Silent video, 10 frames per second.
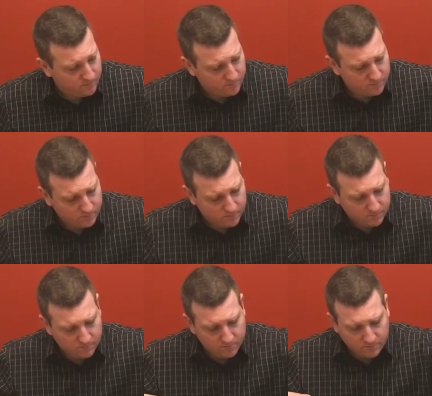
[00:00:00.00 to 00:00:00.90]

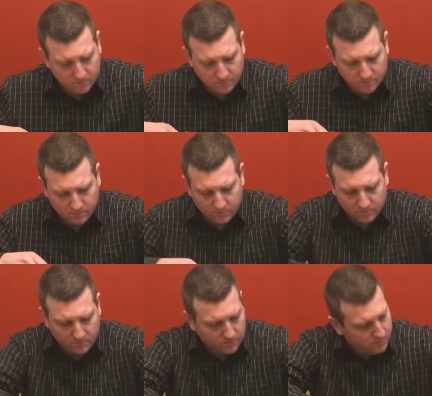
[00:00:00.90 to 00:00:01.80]

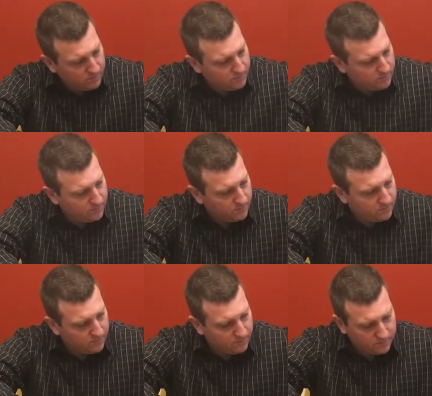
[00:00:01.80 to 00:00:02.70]

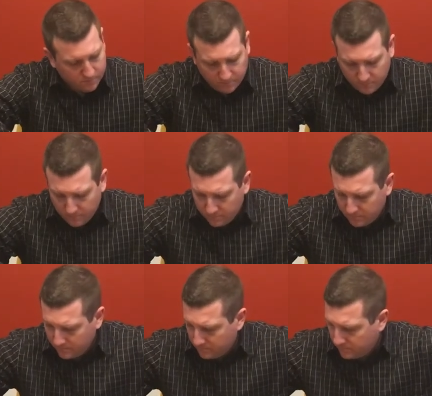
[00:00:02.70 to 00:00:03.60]

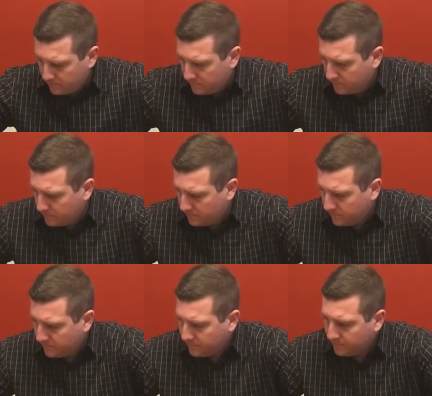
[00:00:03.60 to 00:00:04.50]

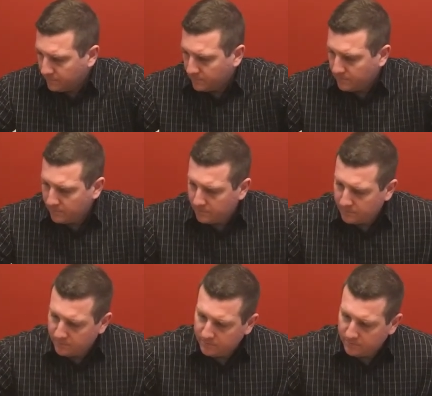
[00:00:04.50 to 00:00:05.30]
(silence)